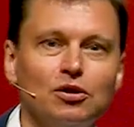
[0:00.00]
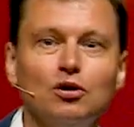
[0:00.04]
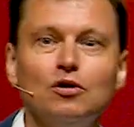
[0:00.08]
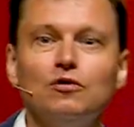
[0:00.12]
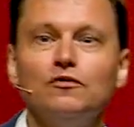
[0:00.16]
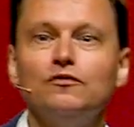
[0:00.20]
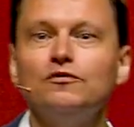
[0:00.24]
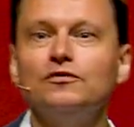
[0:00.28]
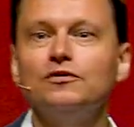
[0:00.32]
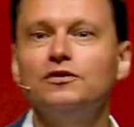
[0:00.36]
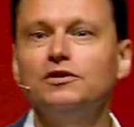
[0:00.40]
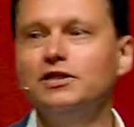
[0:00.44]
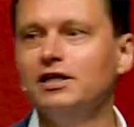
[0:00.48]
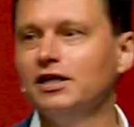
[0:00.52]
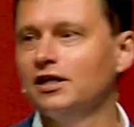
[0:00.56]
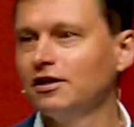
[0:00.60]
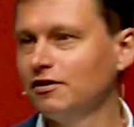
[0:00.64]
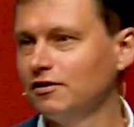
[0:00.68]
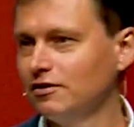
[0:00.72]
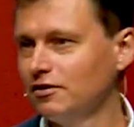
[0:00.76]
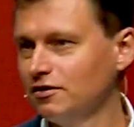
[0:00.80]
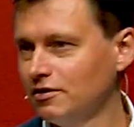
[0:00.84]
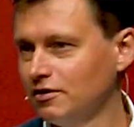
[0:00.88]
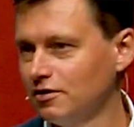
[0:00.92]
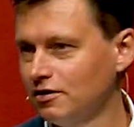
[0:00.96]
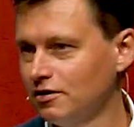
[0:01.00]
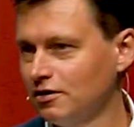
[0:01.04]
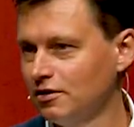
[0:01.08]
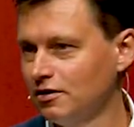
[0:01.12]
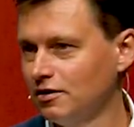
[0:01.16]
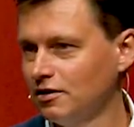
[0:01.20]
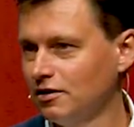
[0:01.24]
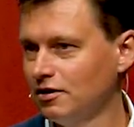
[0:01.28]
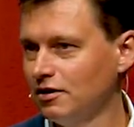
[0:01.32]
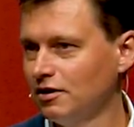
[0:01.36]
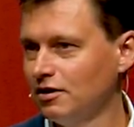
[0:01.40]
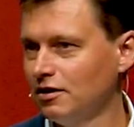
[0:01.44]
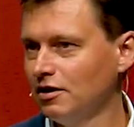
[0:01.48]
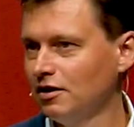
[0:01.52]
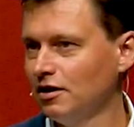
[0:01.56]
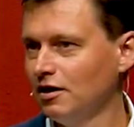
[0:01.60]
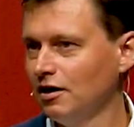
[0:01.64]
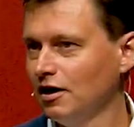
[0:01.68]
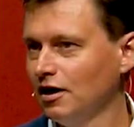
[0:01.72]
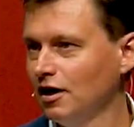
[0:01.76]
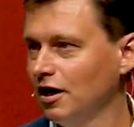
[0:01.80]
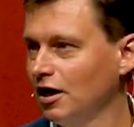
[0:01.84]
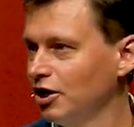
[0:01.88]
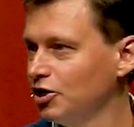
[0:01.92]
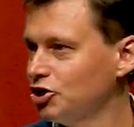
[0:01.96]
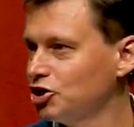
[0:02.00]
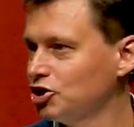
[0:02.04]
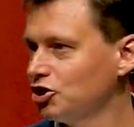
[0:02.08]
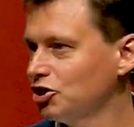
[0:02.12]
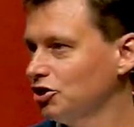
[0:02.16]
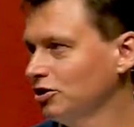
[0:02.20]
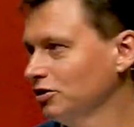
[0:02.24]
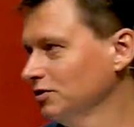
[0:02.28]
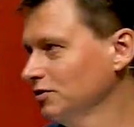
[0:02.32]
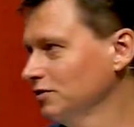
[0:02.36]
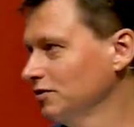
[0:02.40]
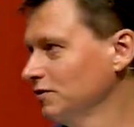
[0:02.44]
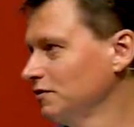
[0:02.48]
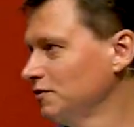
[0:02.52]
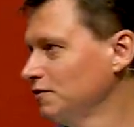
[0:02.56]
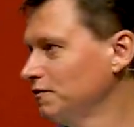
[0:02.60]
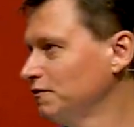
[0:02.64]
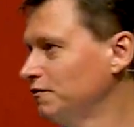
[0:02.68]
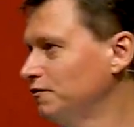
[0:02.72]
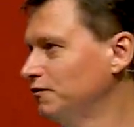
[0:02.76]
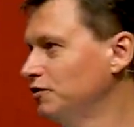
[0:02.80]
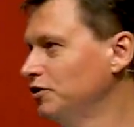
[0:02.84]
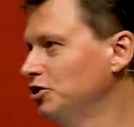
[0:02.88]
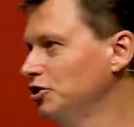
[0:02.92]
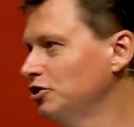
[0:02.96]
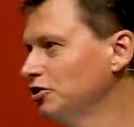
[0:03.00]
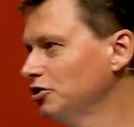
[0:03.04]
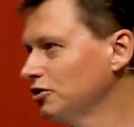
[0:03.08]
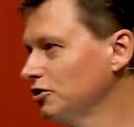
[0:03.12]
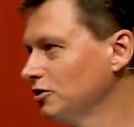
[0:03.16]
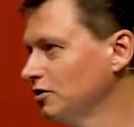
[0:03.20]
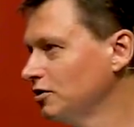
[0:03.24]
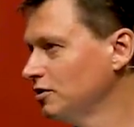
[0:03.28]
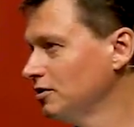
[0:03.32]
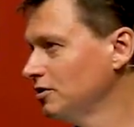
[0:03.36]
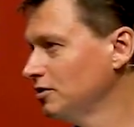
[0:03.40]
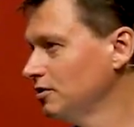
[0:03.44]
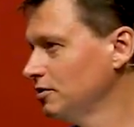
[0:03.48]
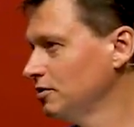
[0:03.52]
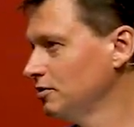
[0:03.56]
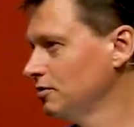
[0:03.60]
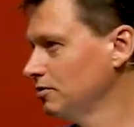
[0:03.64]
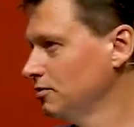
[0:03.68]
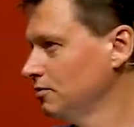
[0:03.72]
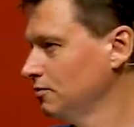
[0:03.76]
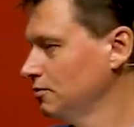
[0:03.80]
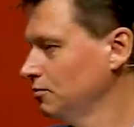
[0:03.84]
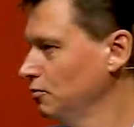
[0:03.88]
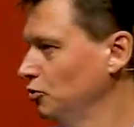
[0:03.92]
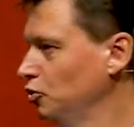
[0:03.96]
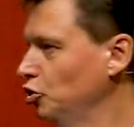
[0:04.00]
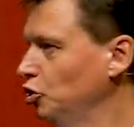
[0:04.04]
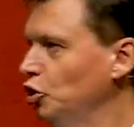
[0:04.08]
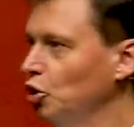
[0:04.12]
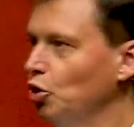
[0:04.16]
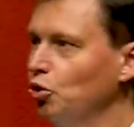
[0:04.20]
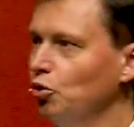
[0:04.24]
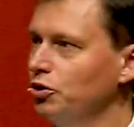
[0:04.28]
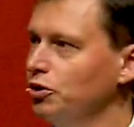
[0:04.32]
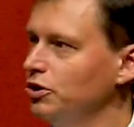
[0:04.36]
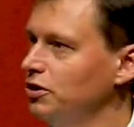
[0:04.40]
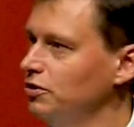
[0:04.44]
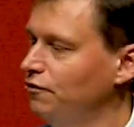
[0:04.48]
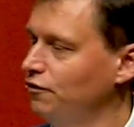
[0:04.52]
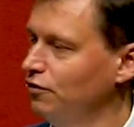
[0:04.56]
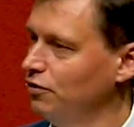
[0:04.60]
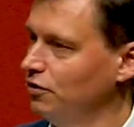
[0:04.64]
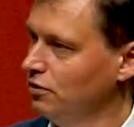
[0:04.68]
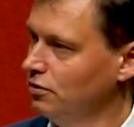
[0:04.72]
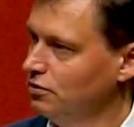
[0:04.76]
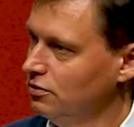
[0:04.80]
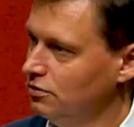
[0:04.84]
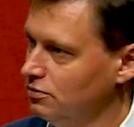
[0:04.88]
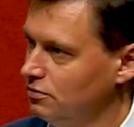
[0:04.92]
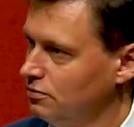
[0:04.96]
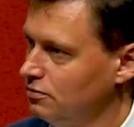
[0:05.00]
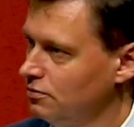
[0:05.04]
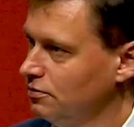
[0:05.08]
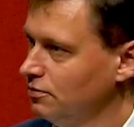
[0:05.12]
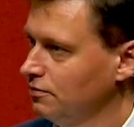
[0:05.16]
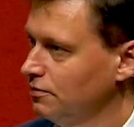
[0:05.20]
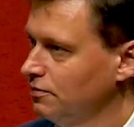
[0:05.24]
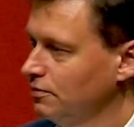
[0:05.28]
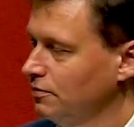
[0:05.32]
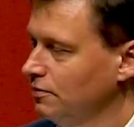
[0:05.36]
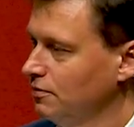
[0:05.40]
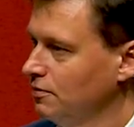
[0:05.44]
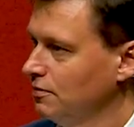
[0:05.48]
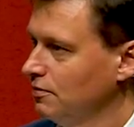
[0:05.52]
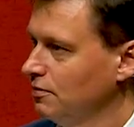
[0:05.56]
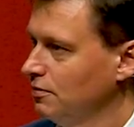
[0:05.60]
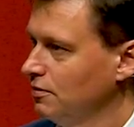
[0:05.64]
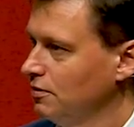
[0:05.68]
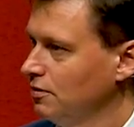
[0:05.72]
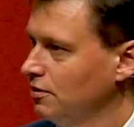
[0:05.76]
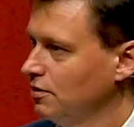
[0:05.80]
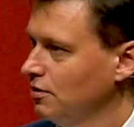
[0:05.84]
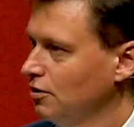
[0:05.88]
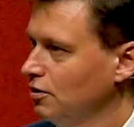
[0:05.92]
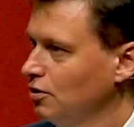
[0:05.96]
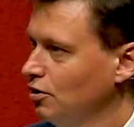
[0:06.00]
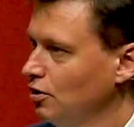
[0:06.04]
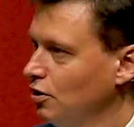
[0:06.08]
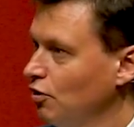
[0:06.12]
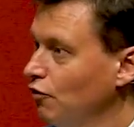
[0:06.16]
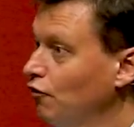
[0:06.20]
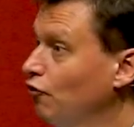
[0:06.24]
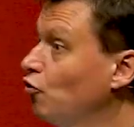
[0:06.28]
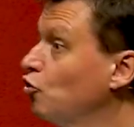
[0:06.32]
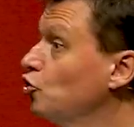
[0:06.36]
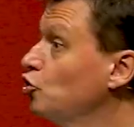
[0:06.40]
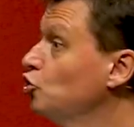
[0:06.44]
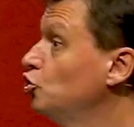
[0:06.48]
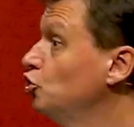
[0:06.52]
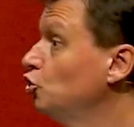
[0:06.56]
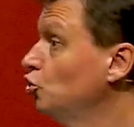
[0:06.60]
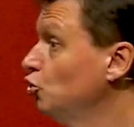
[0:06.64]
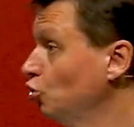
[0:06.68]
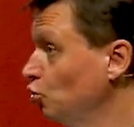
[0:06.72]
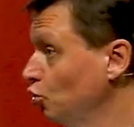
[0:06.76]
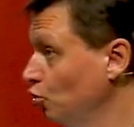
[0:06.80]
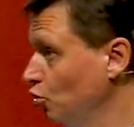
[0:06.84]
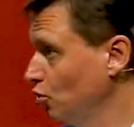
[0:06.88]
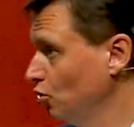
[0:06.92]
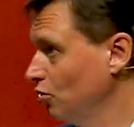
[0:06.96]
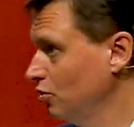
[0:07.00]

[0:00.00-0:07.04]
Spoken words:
of death, I shall fear no evil. For you,